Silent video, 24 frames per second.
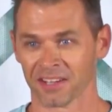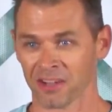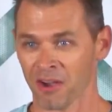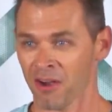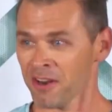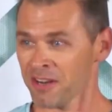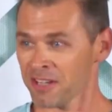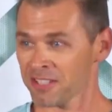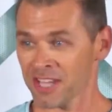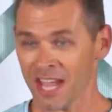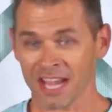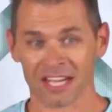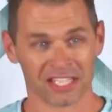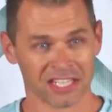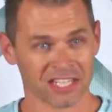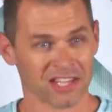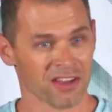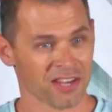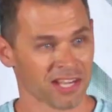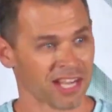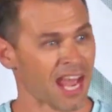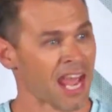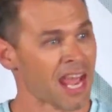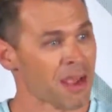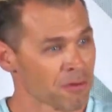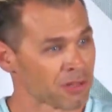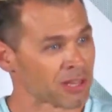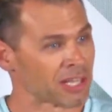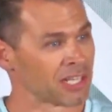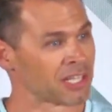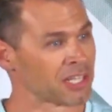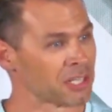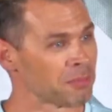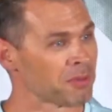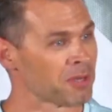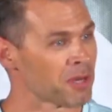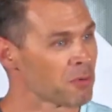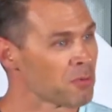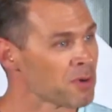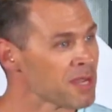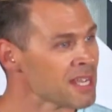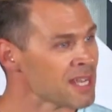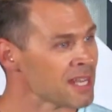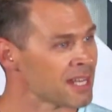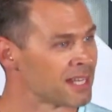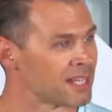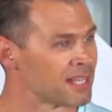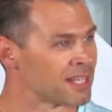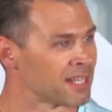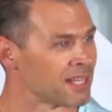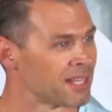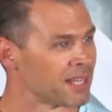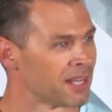God is actually okay with a little bit of weird.